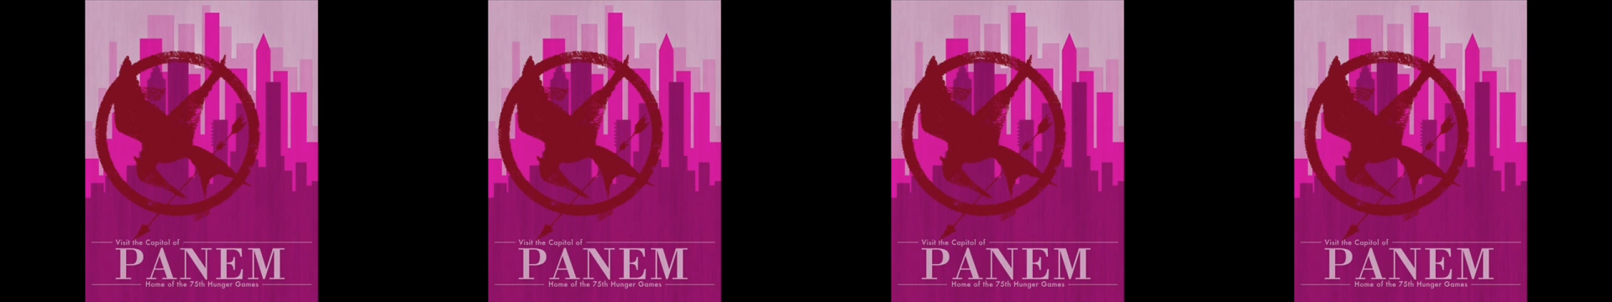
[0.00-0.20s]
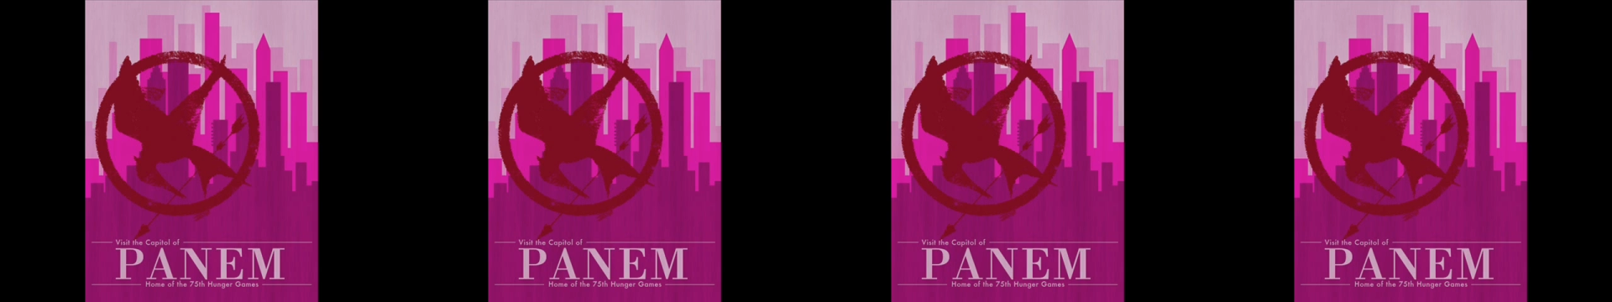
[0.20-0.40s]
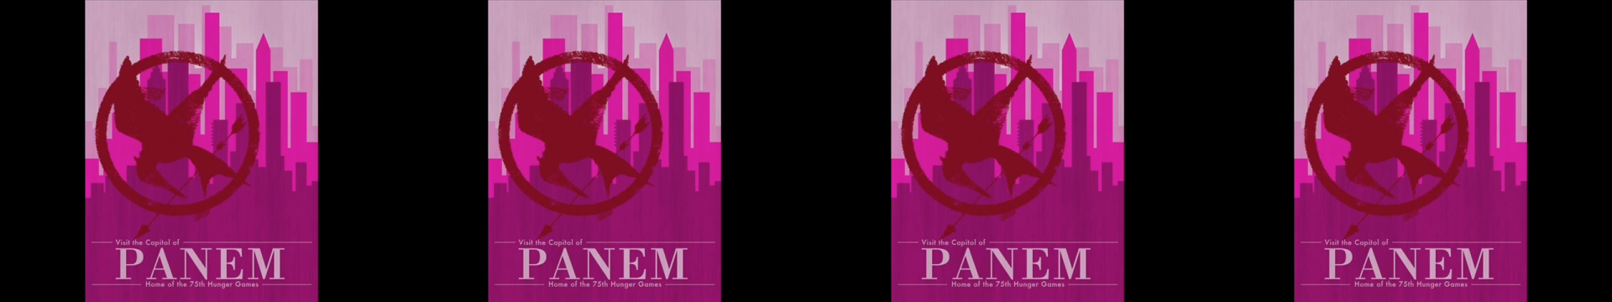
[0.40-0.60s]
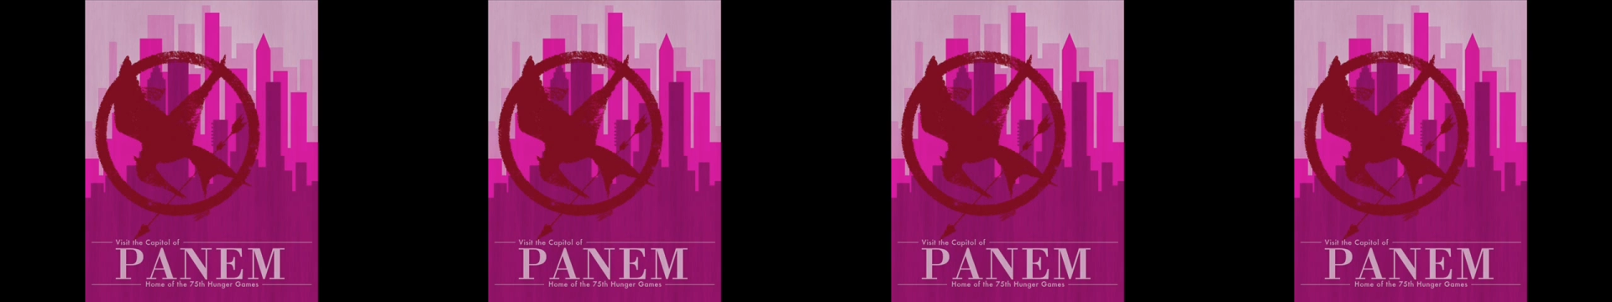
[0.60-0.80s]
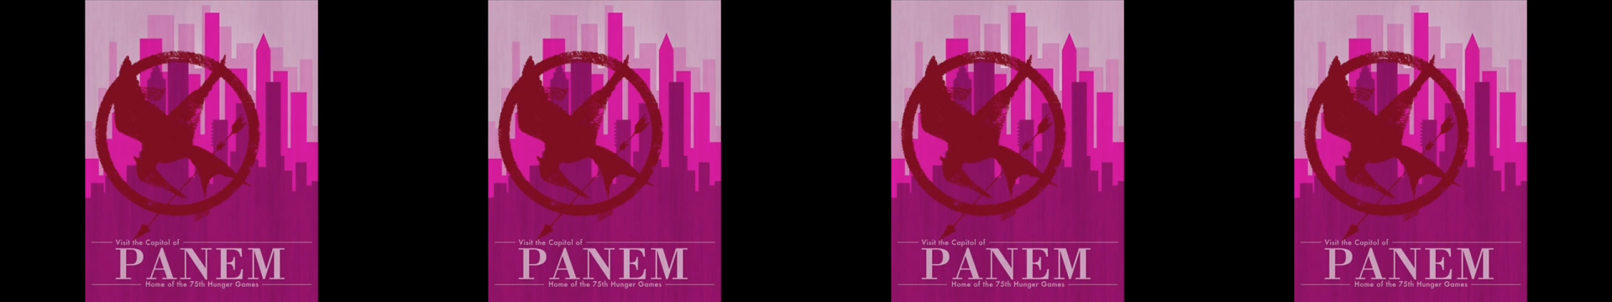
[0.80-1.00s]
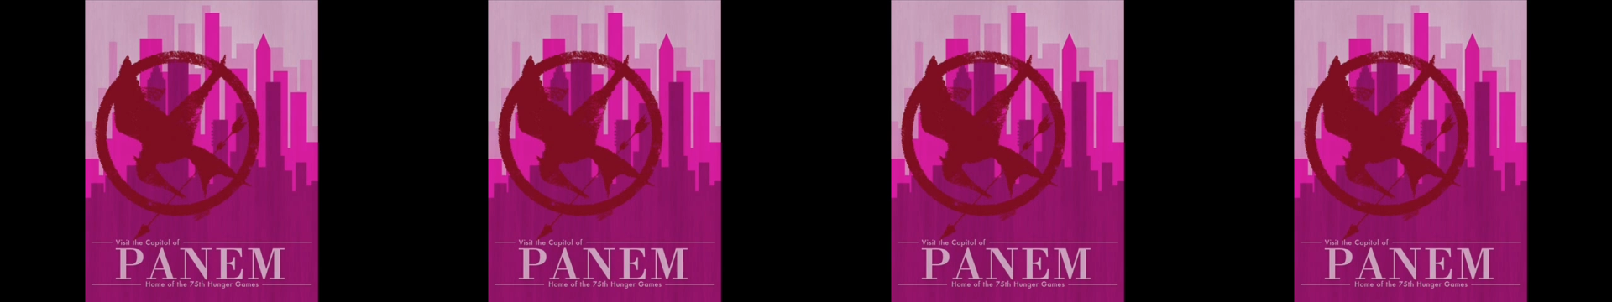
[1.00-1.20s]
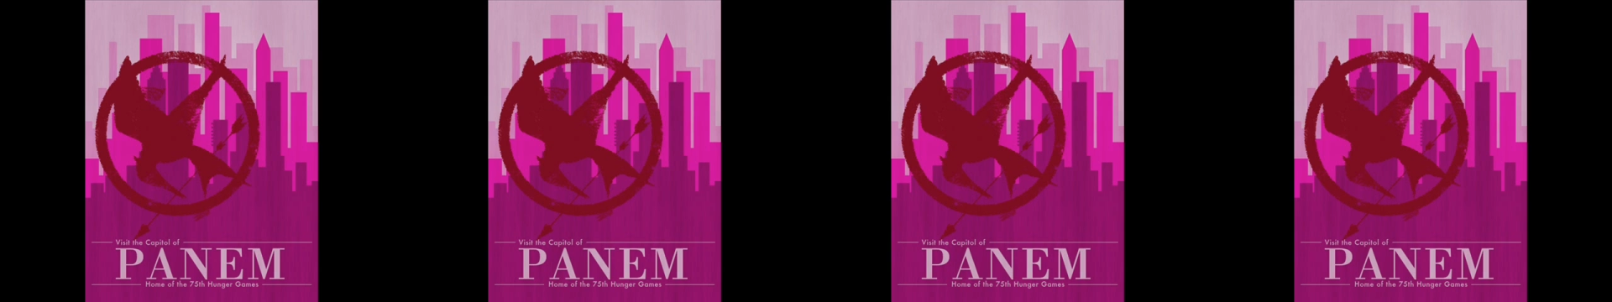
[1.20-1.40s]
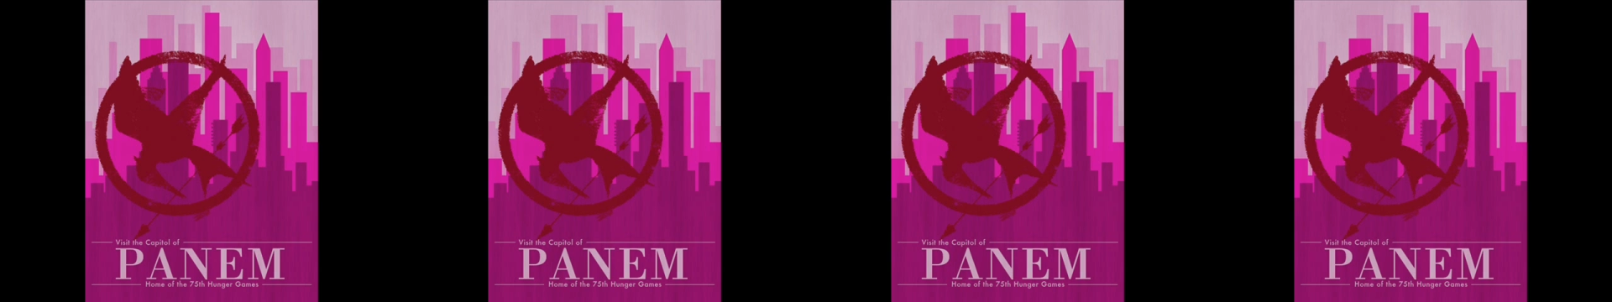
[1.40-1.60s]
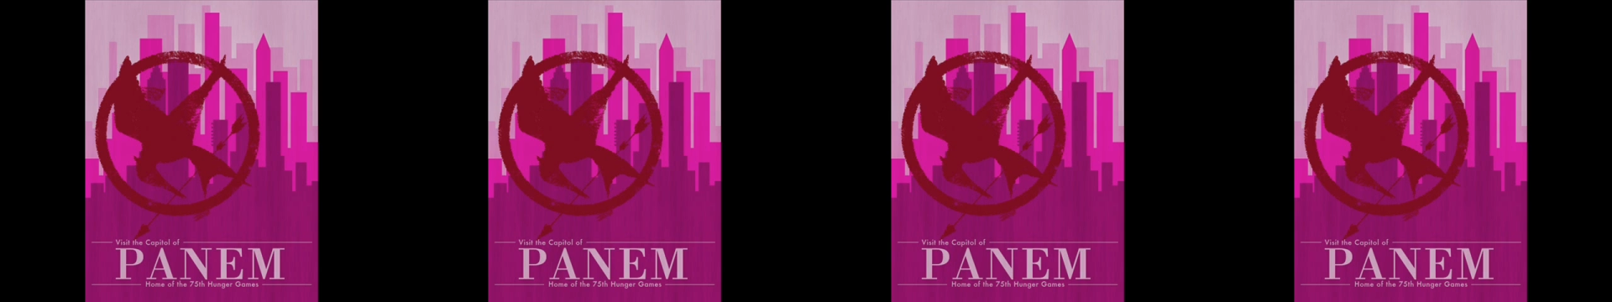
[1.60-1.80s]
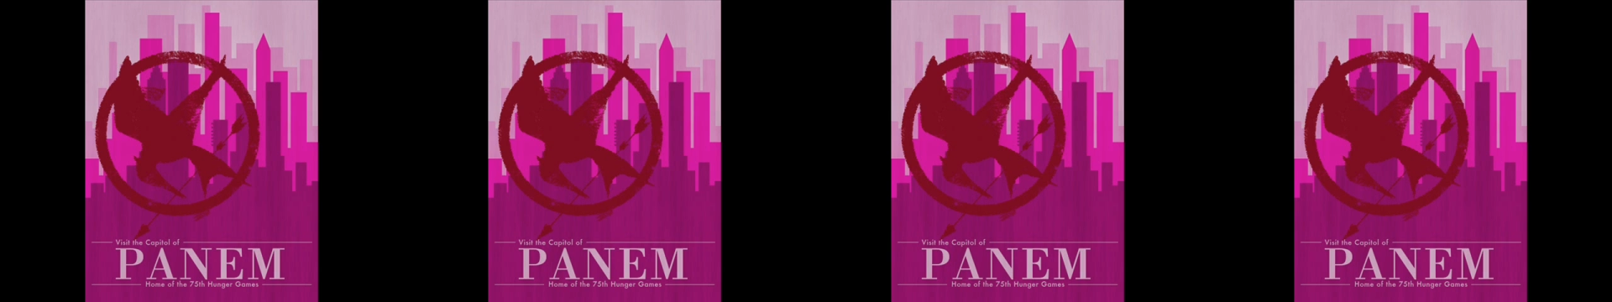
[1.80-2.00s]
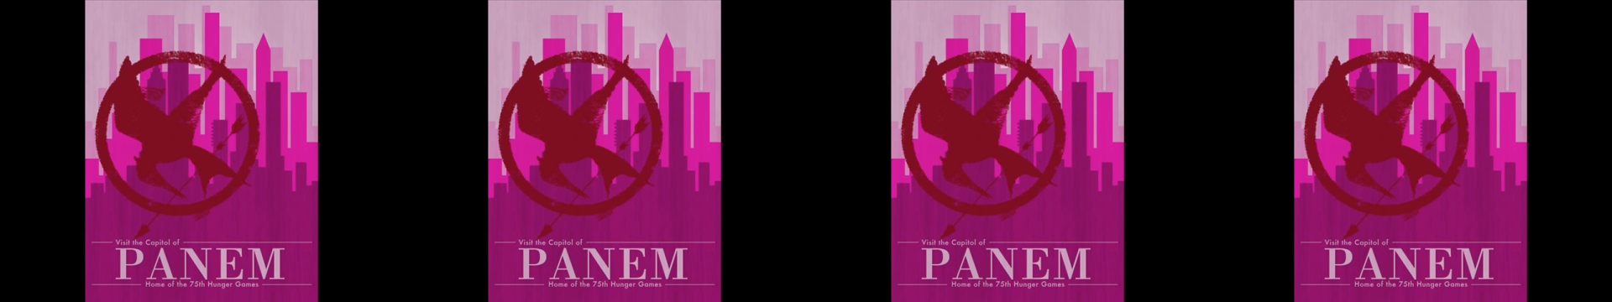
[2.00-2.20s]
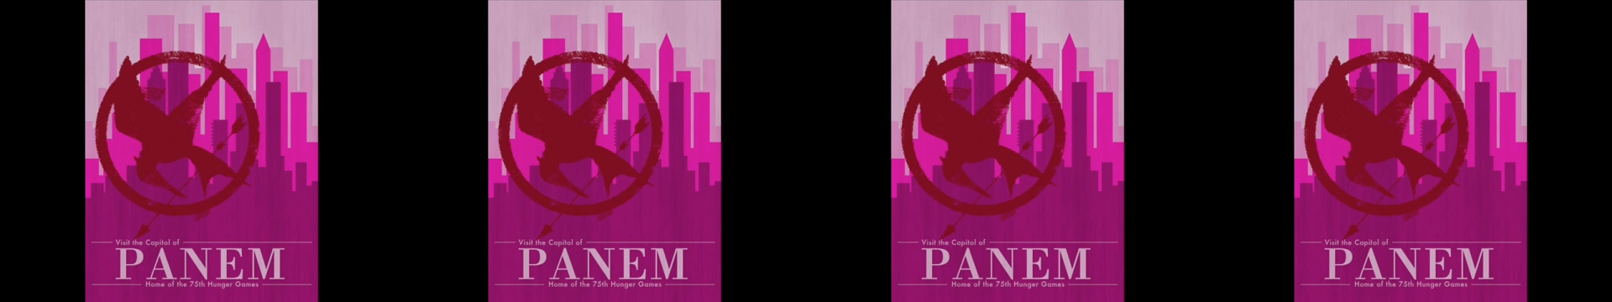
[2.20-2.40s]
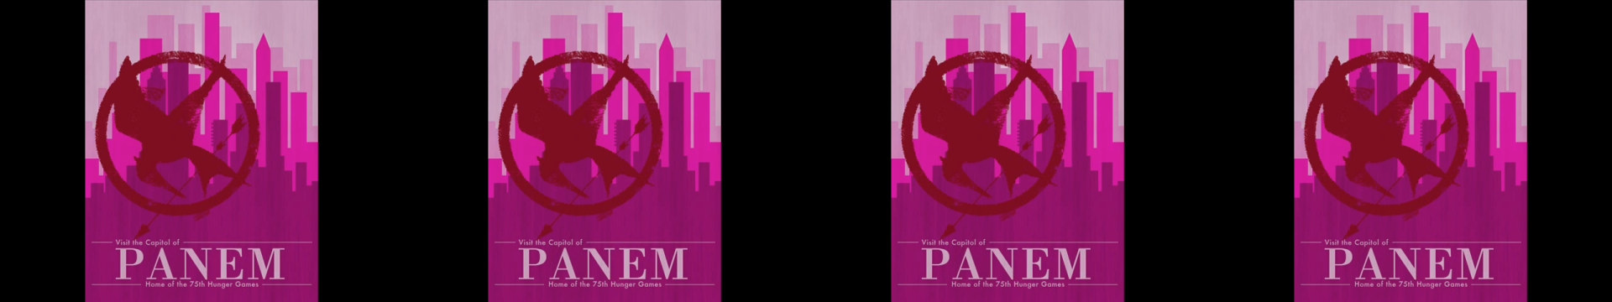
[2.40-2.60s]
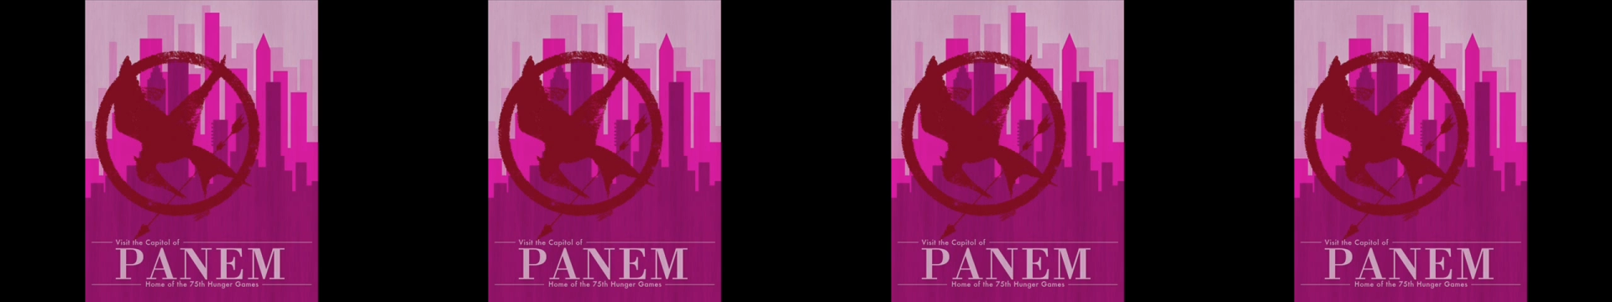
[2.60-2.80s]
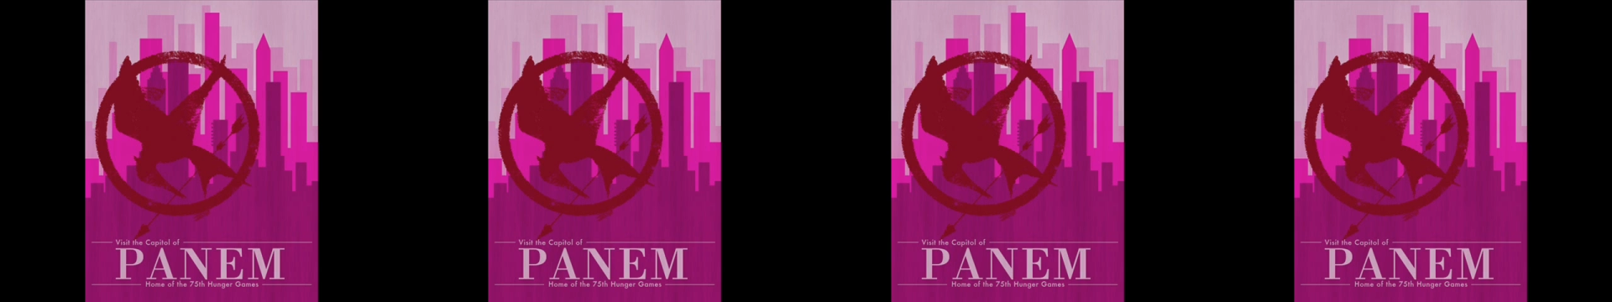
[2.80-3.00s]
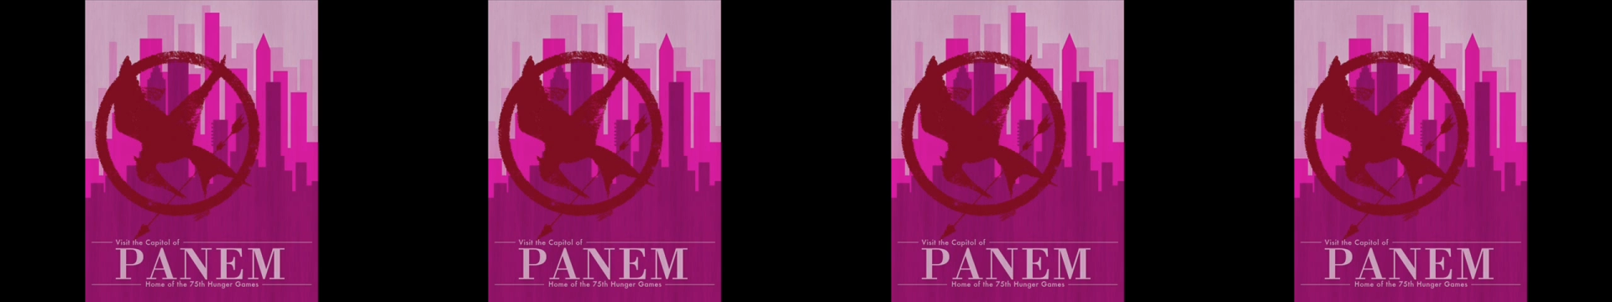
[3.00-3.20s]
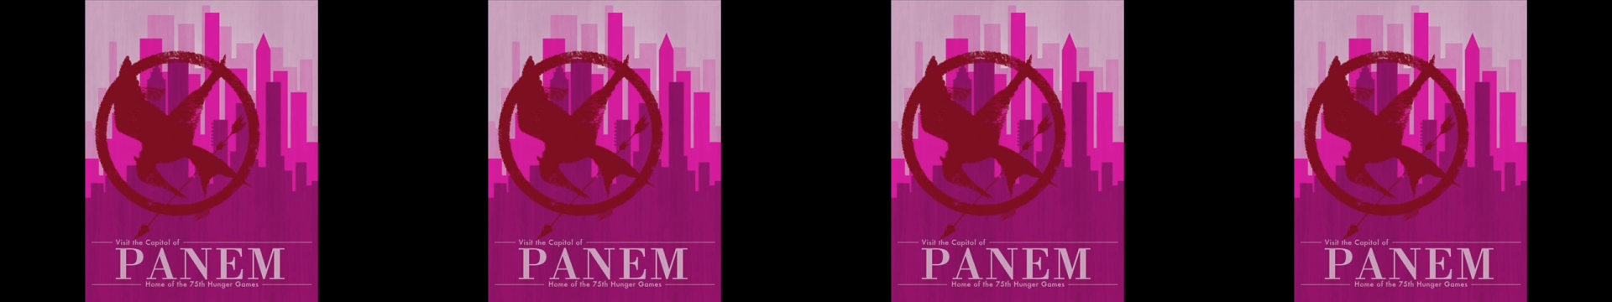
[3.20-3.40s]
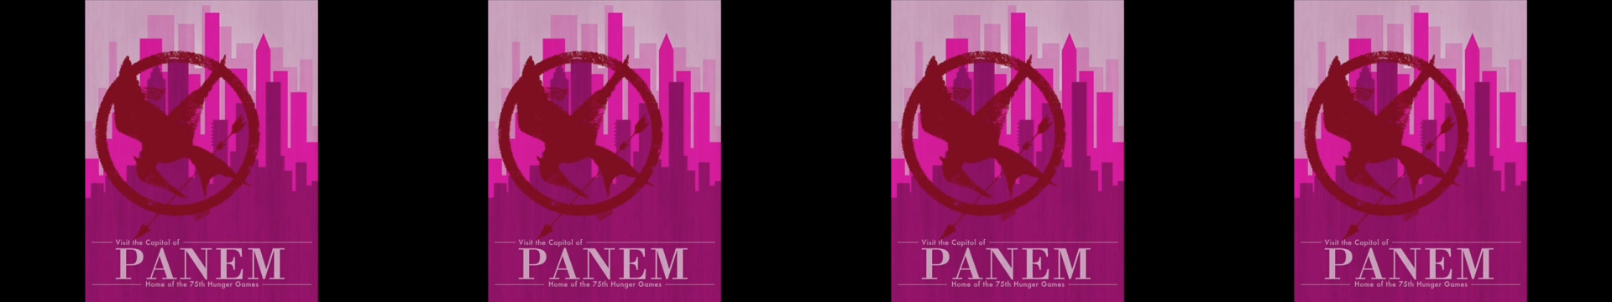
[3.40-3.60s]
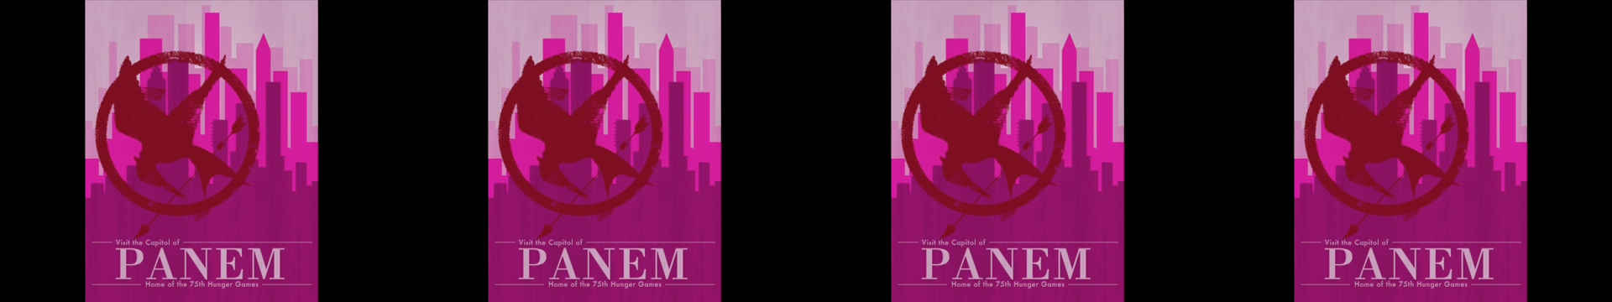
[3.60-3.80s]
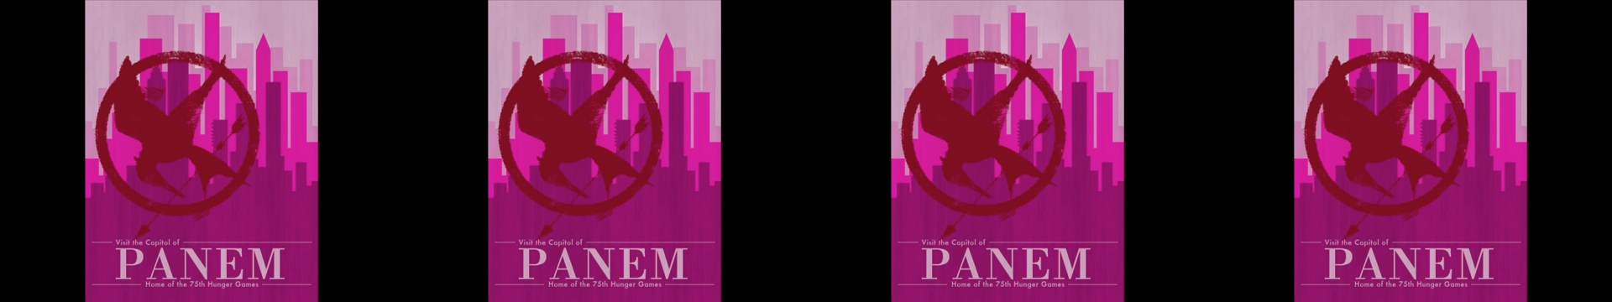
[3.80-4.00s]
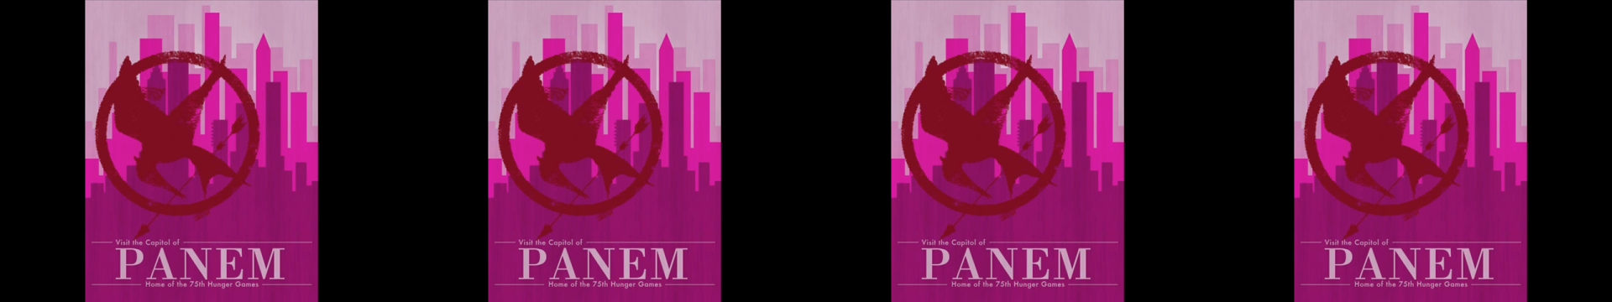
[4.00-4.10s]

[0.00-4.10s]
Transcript: (no speaker visible)